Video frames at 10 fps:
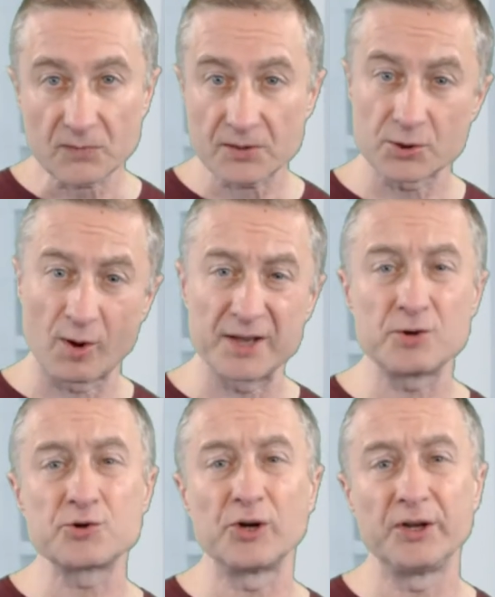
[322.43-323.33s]
So I
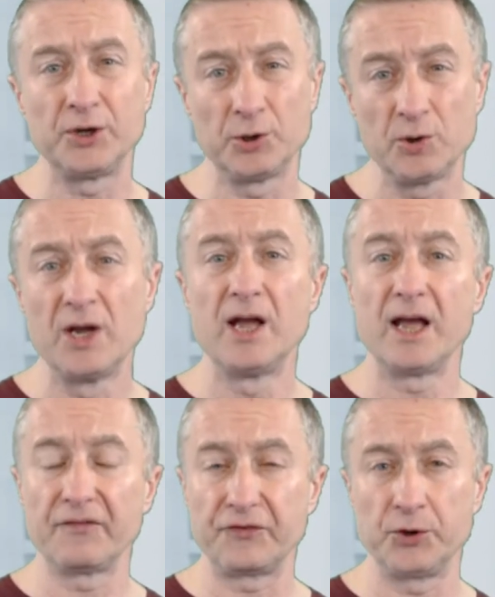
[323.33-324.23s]
usually do
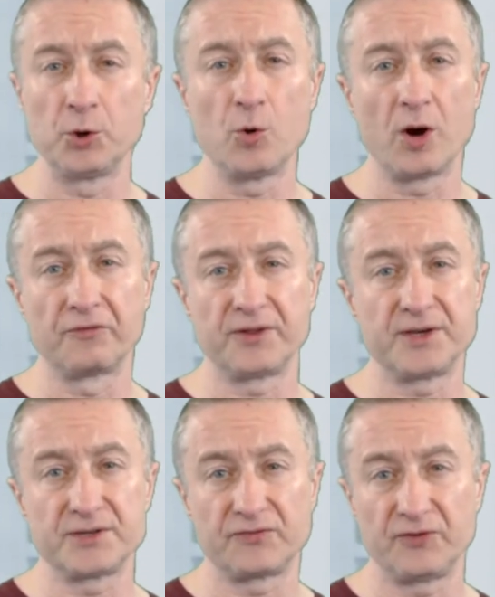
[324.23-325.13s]
a few of
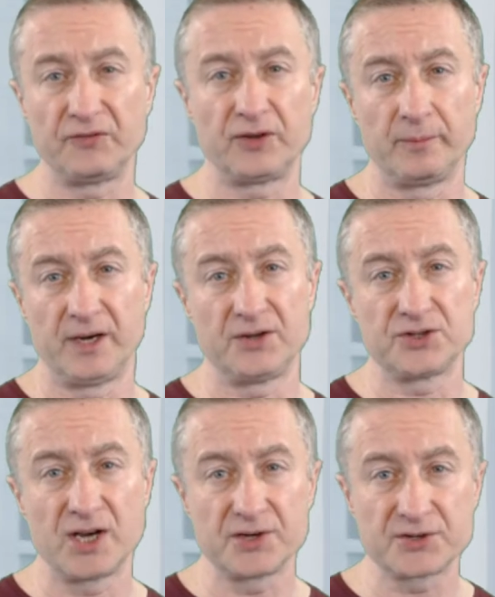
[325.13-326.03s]
these 50-minute
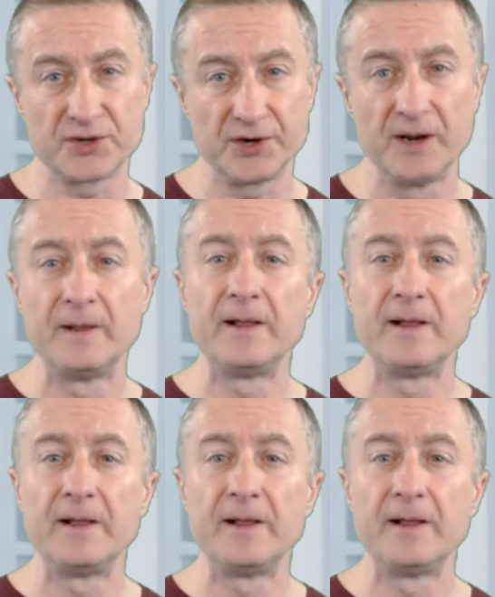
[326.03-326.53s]
chunks there.